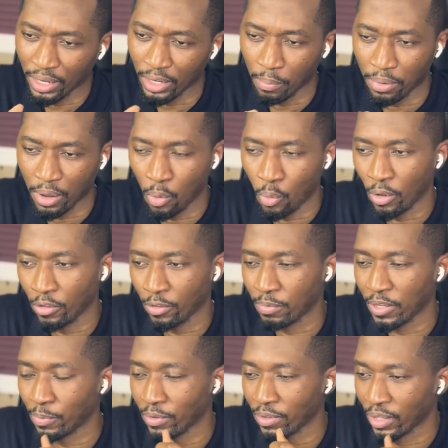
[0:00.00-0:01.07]
about wealth,
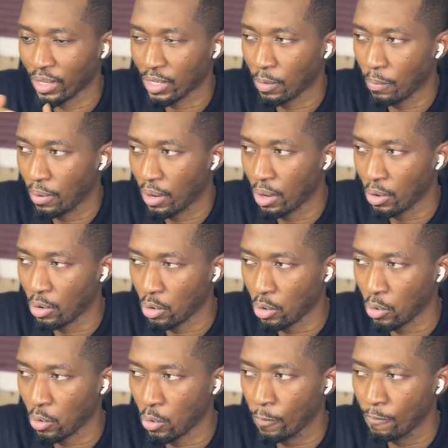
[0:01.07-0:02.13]
people think about,
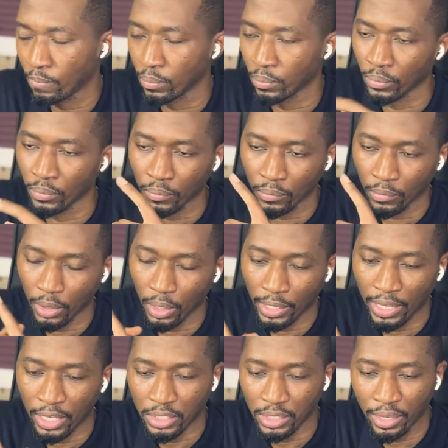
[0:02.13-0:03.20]
I
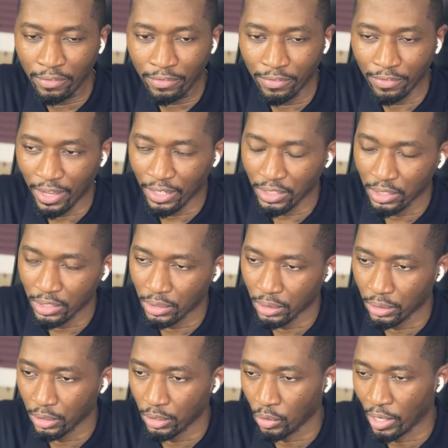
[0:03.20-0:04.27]
need to invest,
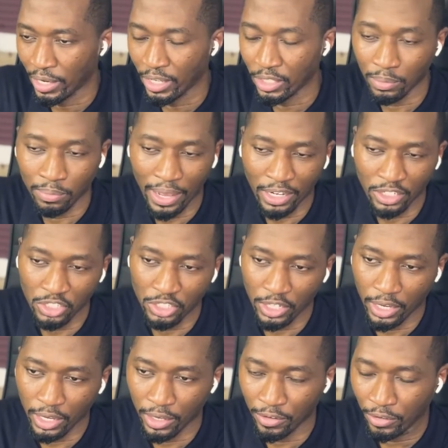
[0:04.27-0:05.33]
I need to buy
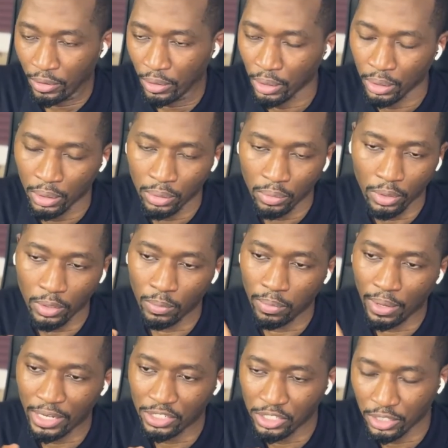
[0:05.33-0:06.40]
shares. When you
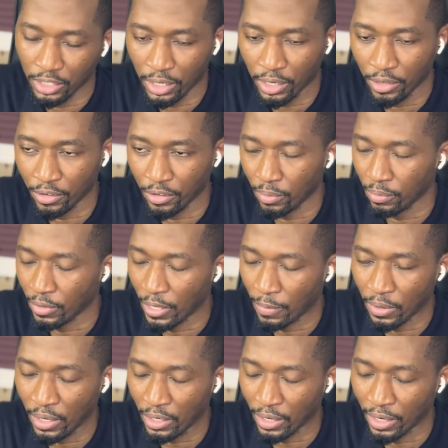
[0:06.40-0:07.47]
buy shares,
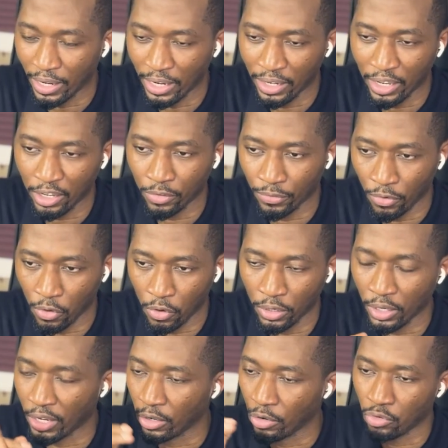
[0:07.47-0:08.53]
maybe in an index
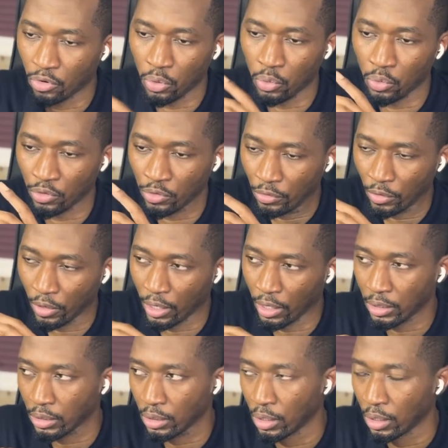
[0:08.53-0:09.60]
fund, it grows, right?
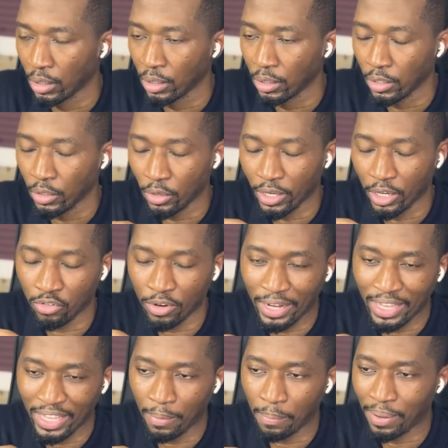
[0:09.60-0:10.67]
You're trying to
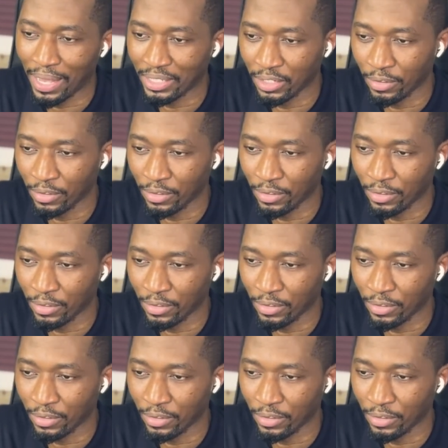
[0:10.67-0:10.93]
get passive